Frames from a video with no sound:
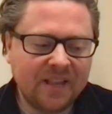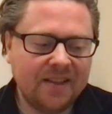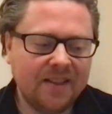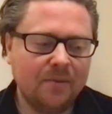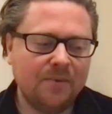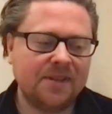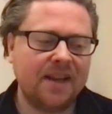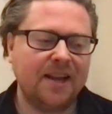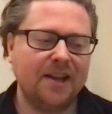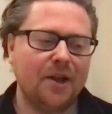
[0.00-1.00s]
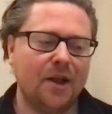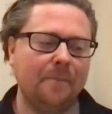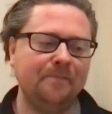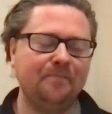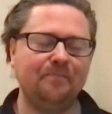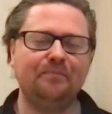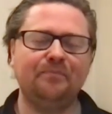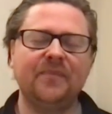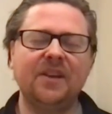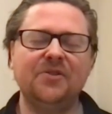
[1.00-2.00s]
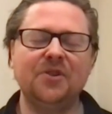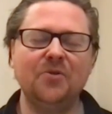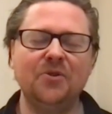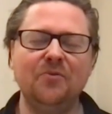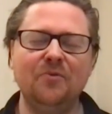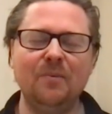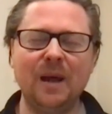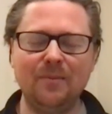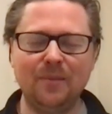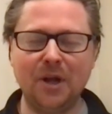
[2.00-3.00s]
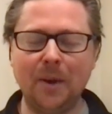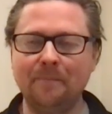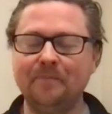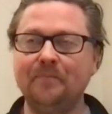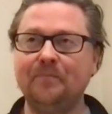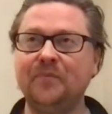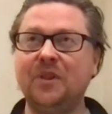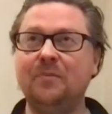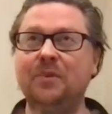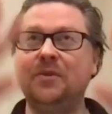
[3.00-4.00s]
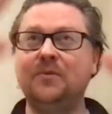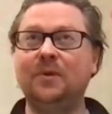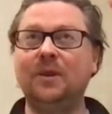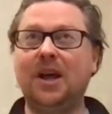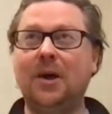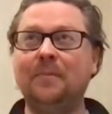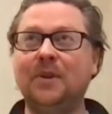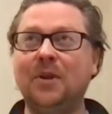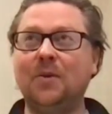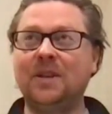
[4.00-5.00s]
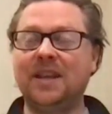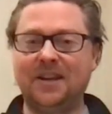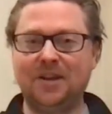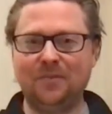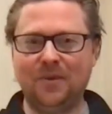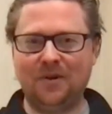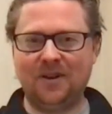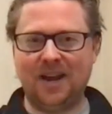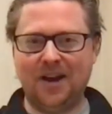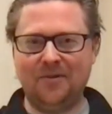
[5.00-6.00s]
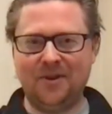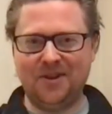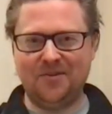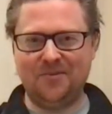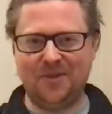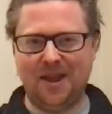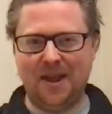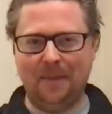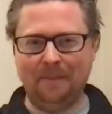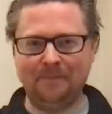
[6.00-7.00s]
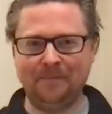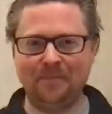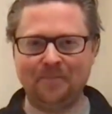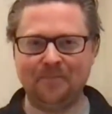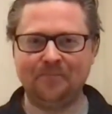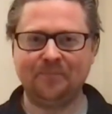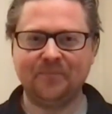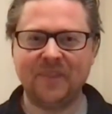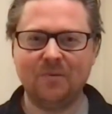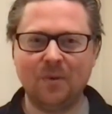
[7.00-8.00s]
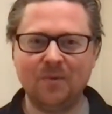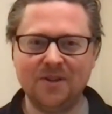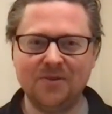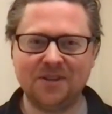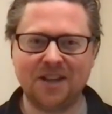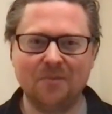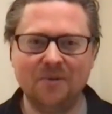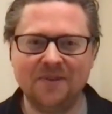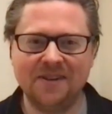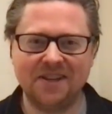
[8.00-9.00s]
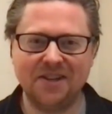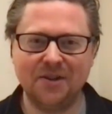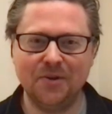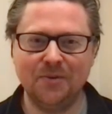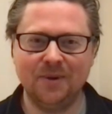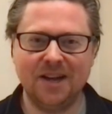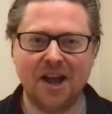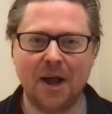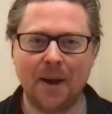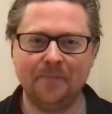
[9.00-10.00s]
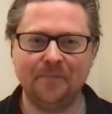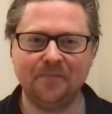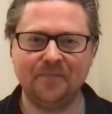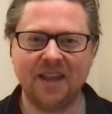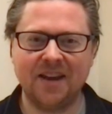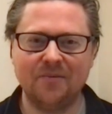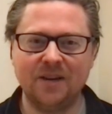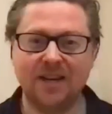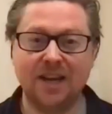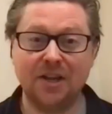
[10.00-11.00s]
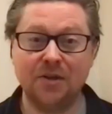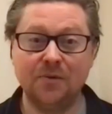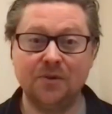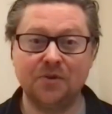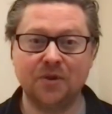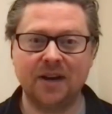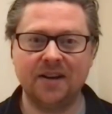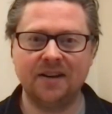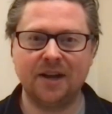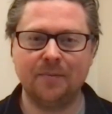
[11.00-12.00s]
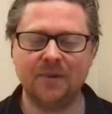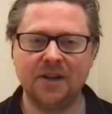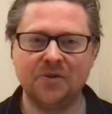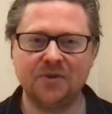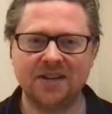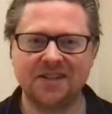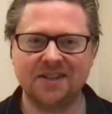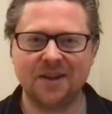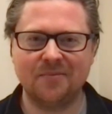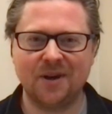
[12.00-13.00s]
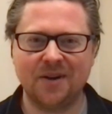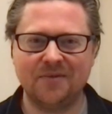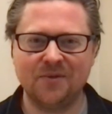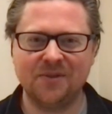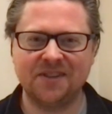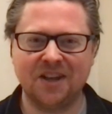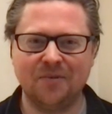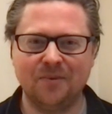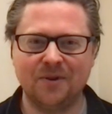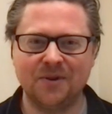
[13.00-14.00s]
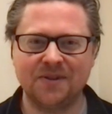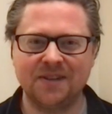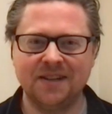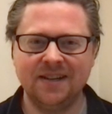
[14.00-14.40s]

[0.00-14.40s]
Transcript: and they were saying, um, "Don't you remember the beautiful um, gold kingdom of Lyra? You were there when we used to come and visit you, um, and we'd like you to try and um, address that part of yourself because